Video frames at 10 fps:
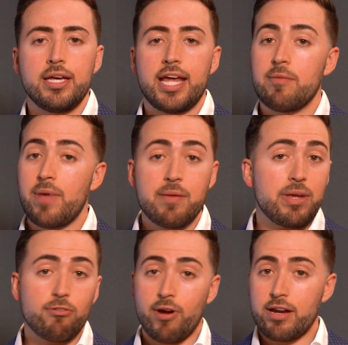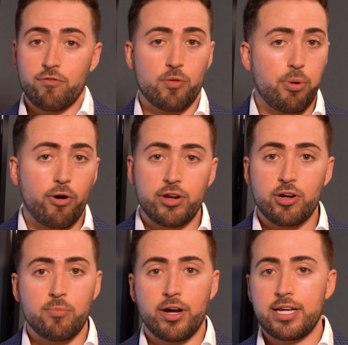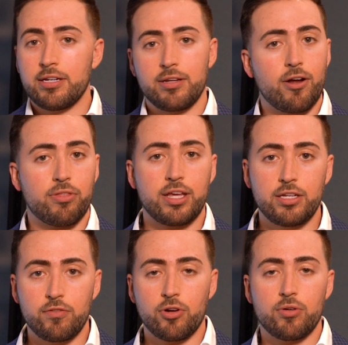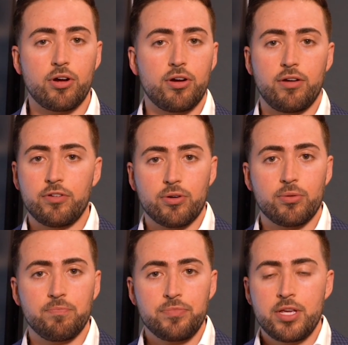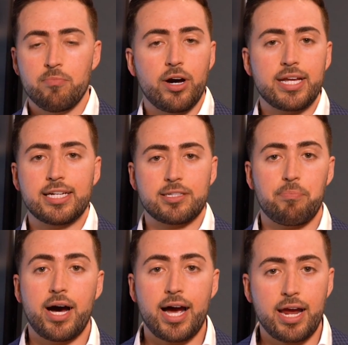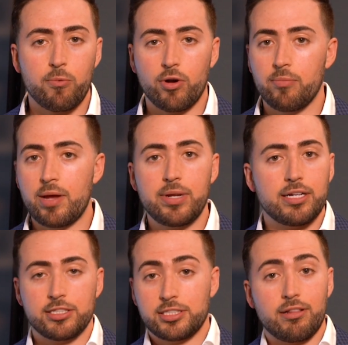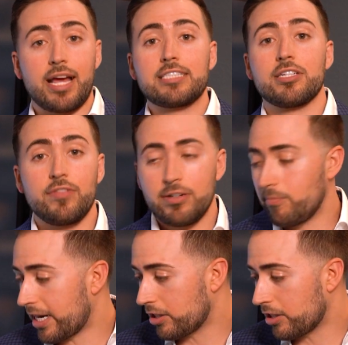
And it may be right for part of your money. You know, think of your money as a pie, where maybe a slice of it might